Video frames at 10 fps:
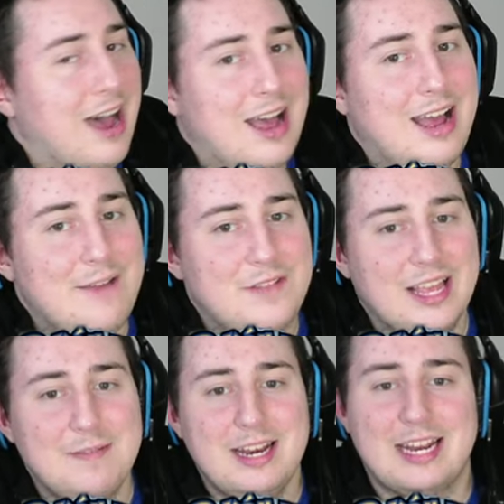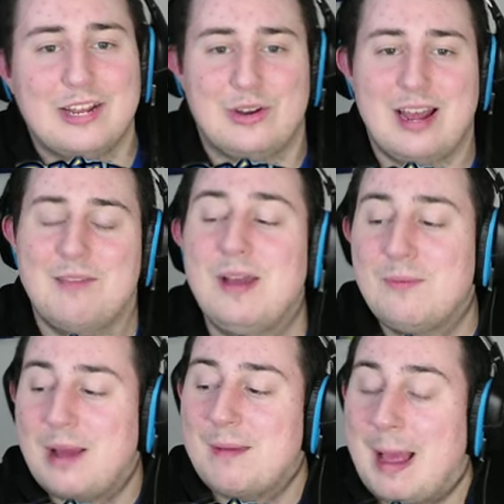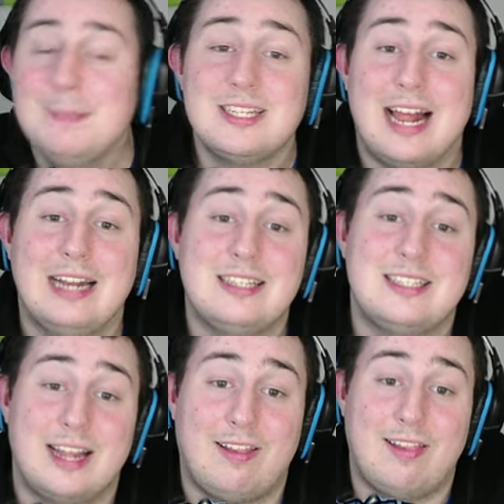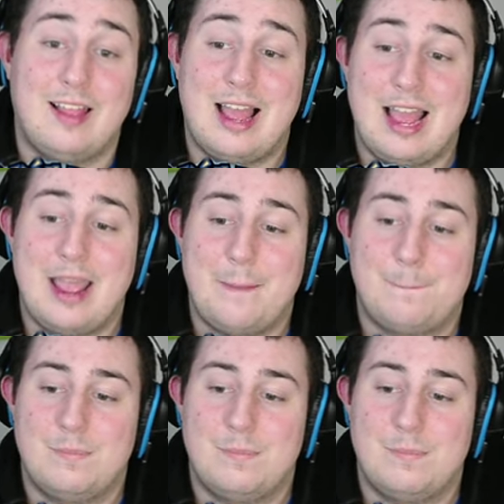I feel like I'm gonna get a good. Like I'm, I'm, I still am.